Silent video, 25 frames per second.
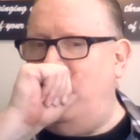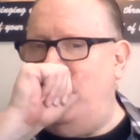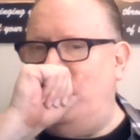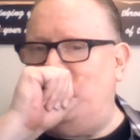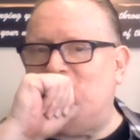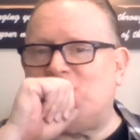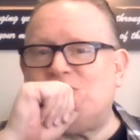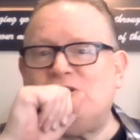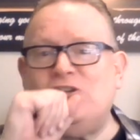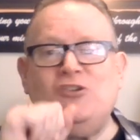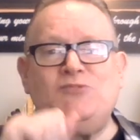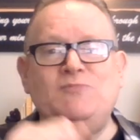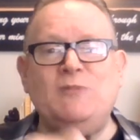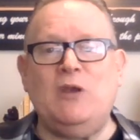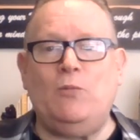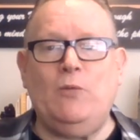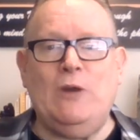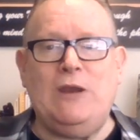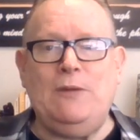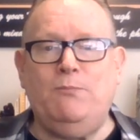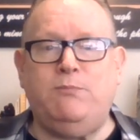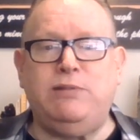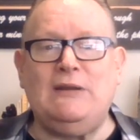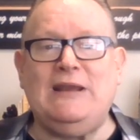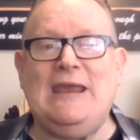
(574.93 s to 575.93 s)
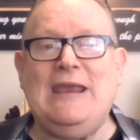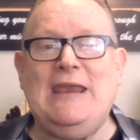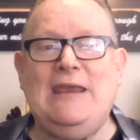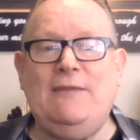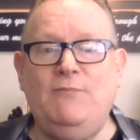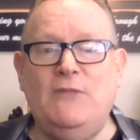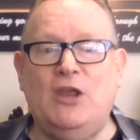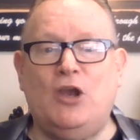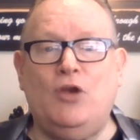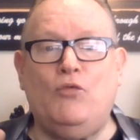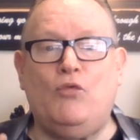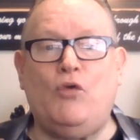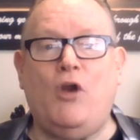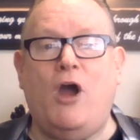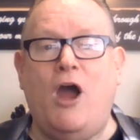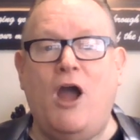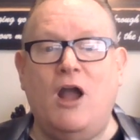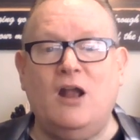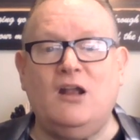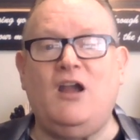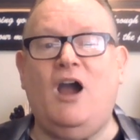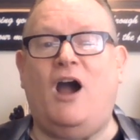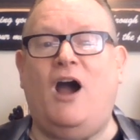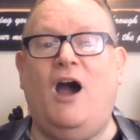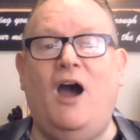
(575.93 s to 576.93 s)
excuse me, we blame the wrong
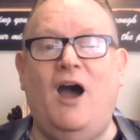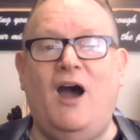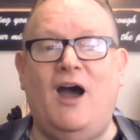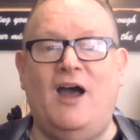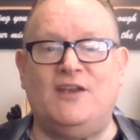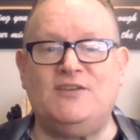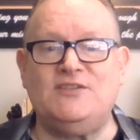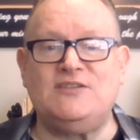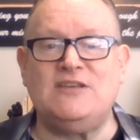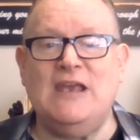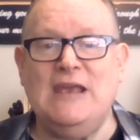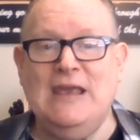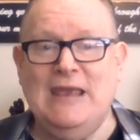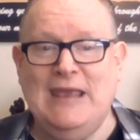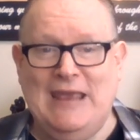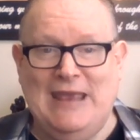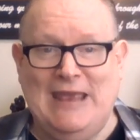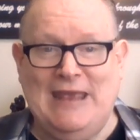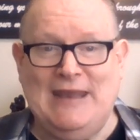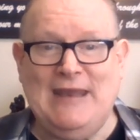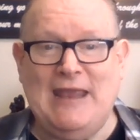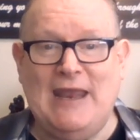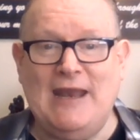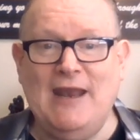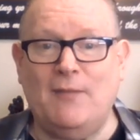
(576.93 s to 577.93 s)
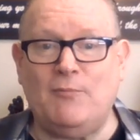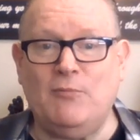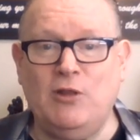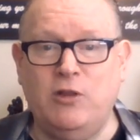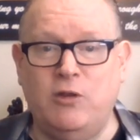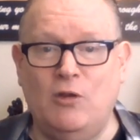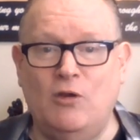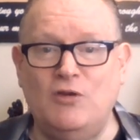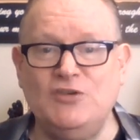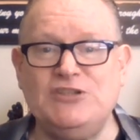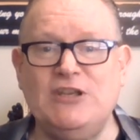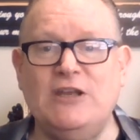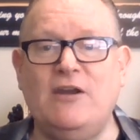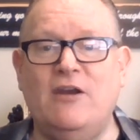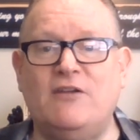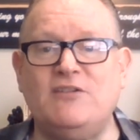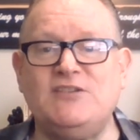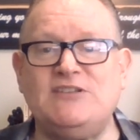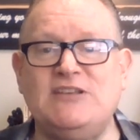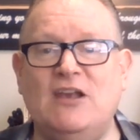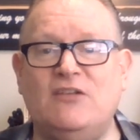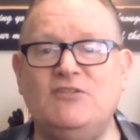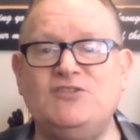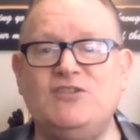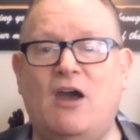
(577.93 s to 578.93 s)
cause and end up closing
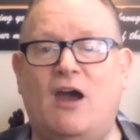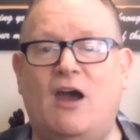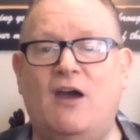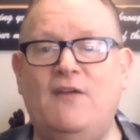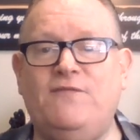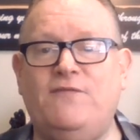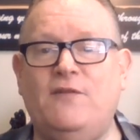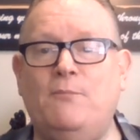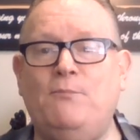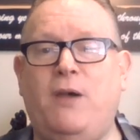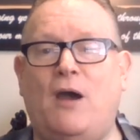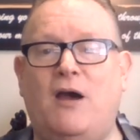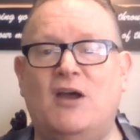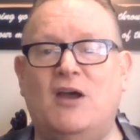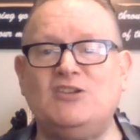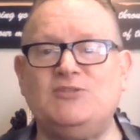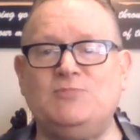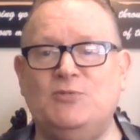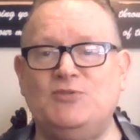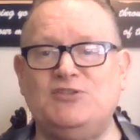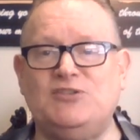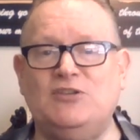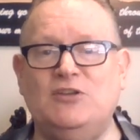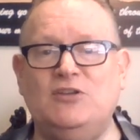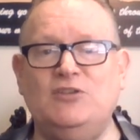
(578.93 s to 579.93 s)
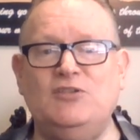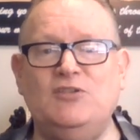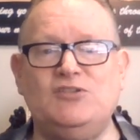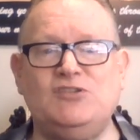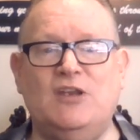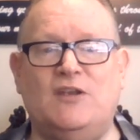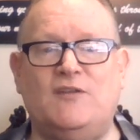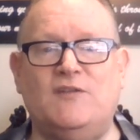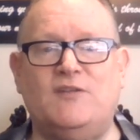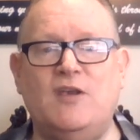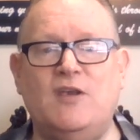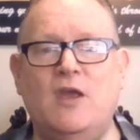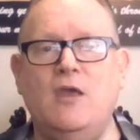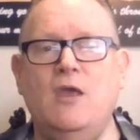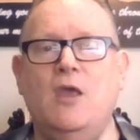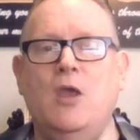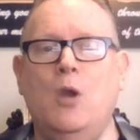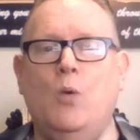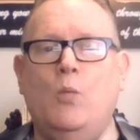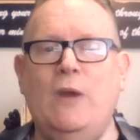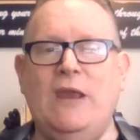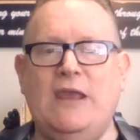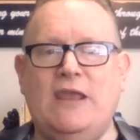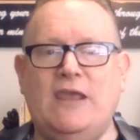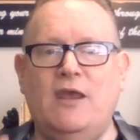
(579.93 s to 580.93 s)
ourselves off from possible solutions.
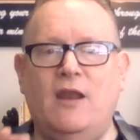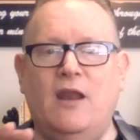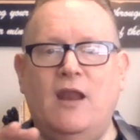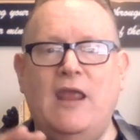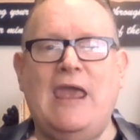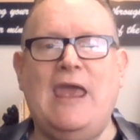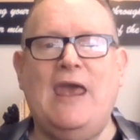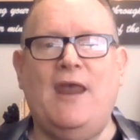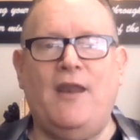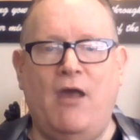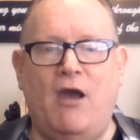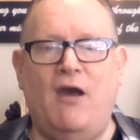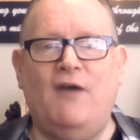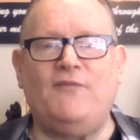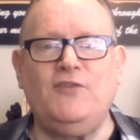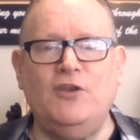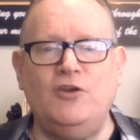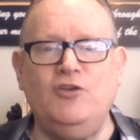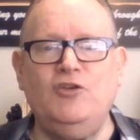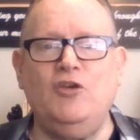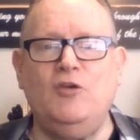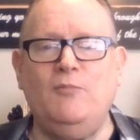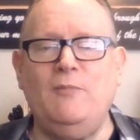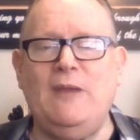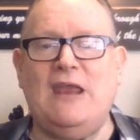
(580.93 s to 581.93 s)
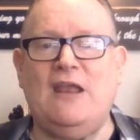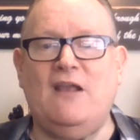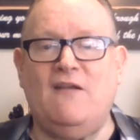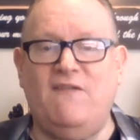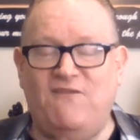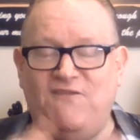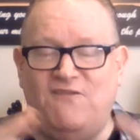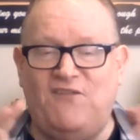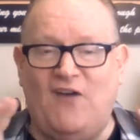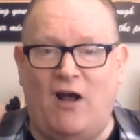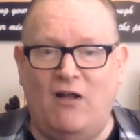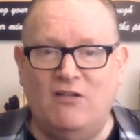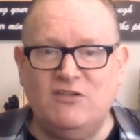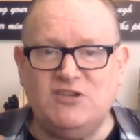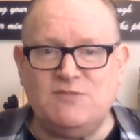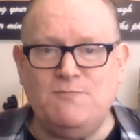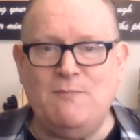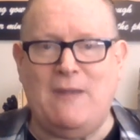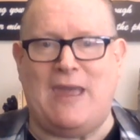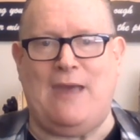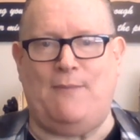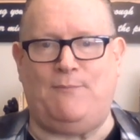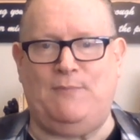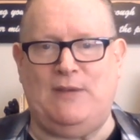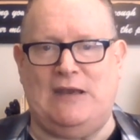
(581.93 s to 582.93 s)
We can and often do make false
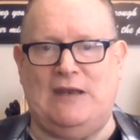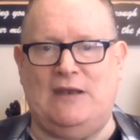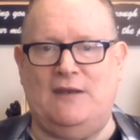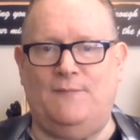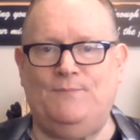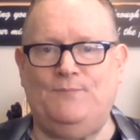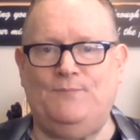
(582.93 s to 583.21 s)
mapping